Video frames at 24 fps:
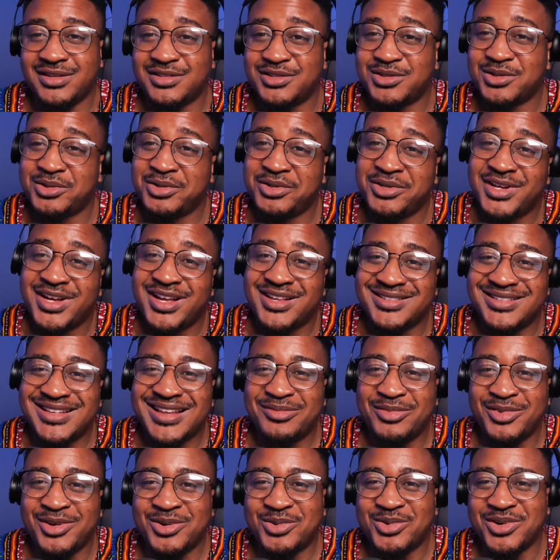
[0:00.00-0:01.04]
So you guys let
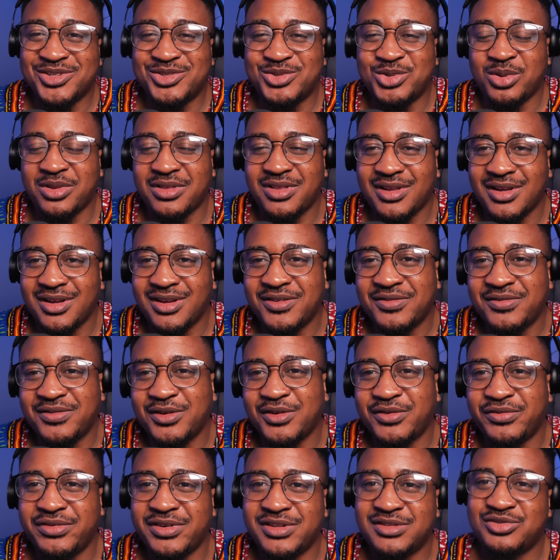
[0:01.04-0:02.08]
me know what you think.
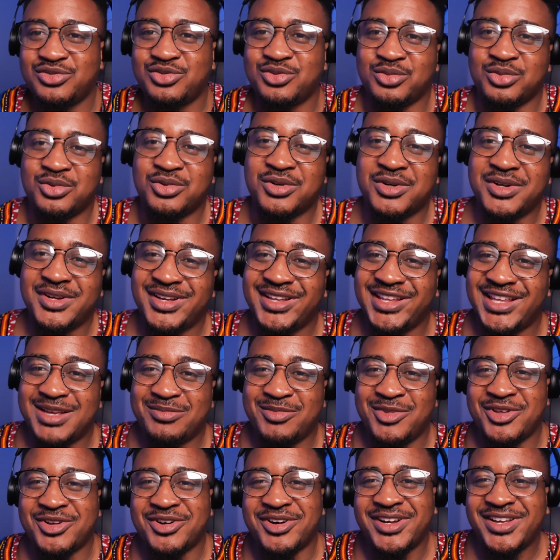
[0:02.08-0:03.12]
Feel free to give
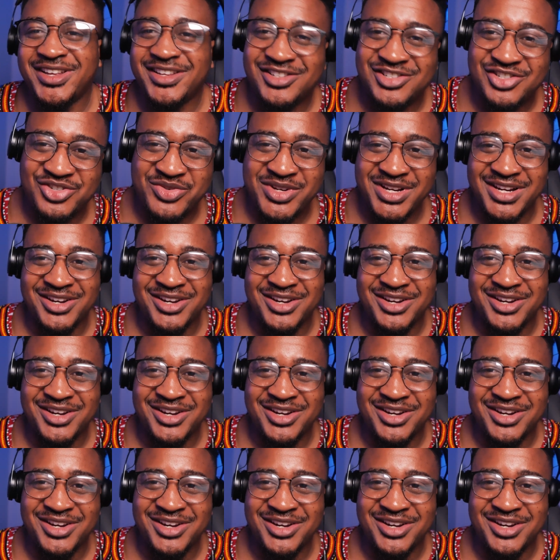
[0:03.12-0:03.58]
me your history,